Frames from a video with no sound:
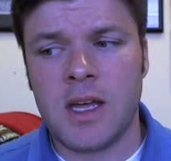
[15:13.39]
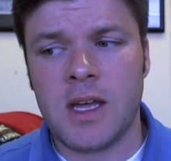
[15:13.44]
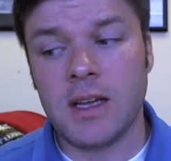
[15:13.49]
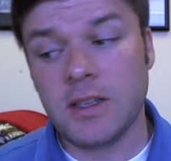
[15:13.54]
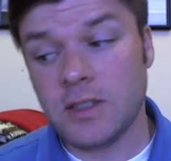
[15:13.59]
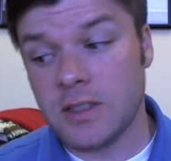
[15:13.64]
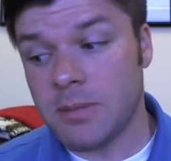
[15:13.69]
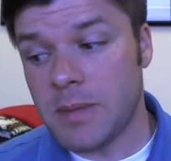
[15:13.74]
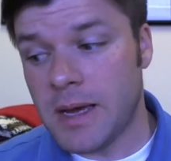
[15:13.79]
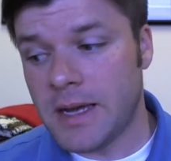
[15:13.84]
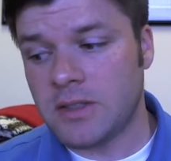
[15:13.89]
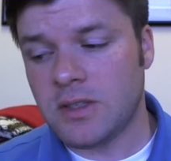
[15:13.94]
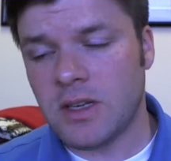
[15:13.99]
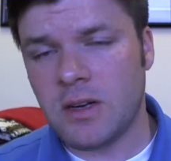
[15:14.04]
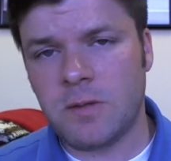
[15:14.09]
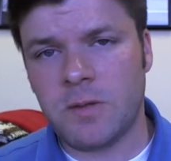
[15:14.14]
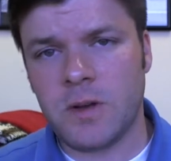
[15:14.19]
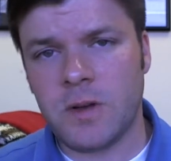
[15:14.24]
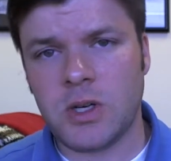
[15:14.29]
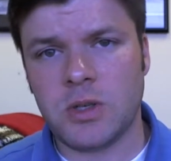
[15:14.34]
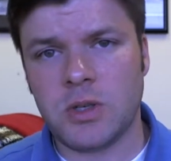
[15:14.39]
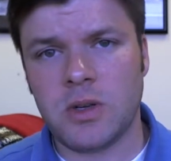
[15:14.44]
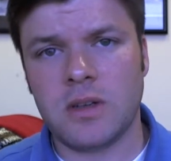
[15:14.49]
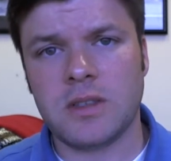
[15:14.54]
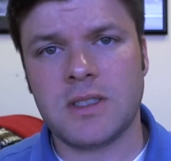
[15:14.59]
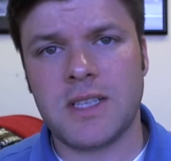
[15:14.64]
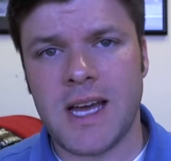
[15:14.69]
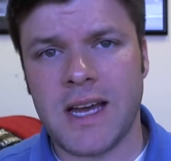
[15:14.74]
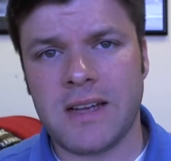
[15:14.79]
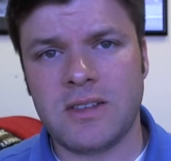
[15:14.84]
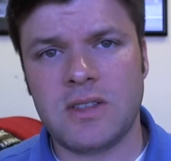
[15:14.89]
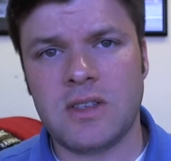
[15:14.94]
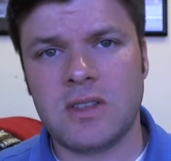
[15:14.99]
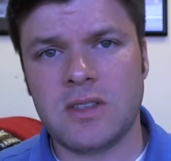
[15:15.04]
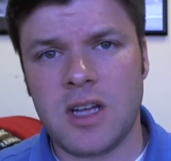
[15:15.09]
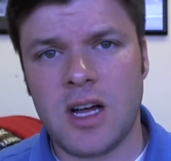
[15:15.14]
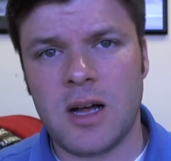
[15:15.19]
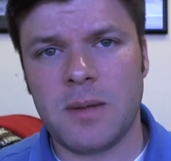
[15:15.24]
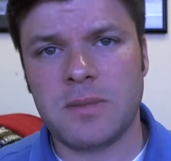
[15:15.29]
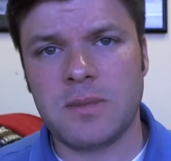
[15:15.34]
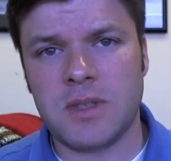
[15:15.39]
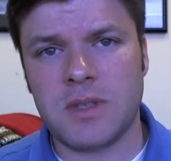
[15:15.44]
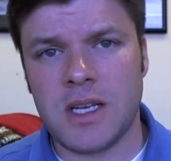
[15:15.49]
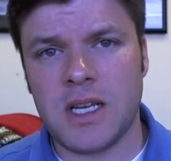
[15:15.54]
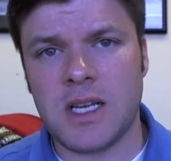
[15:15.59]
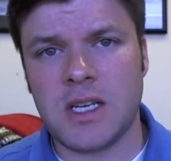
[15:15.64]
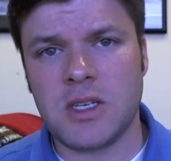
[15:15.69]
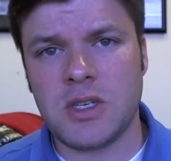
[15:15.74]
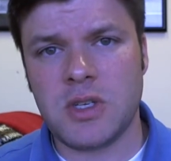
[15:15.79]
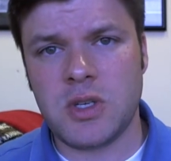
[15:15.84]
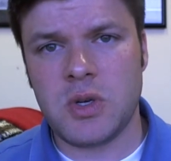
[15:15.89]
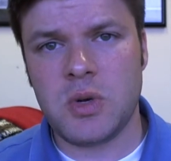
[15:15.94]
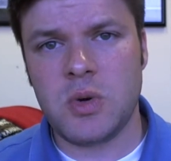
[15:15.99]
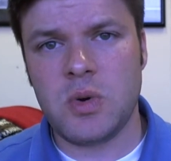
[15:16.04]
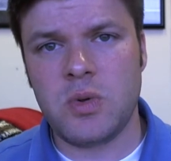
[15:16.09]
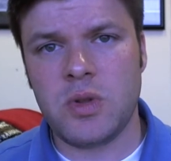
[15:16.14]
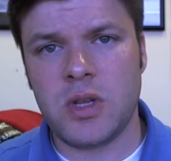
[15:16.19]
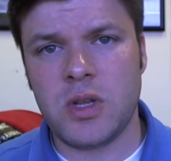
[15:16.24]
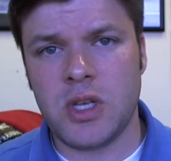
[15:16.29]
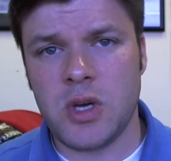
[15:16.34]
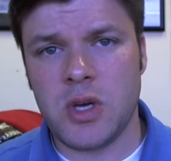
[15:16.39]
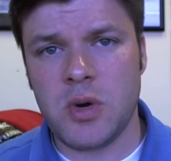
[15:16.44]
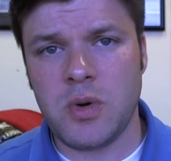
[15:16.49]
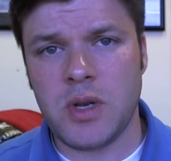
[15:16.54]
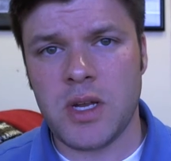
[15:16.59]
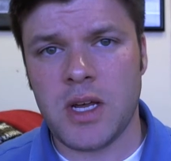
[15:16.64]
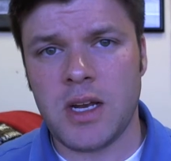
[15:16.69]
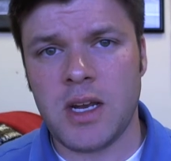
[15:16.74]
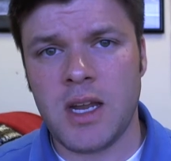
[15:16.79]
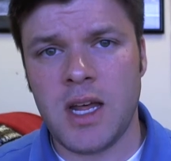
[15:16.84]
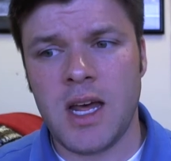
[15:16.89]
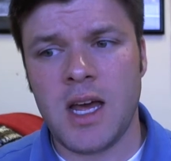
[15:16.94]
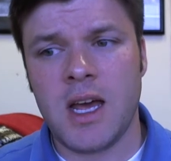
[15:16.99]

is he makes it official Texas comes into the Union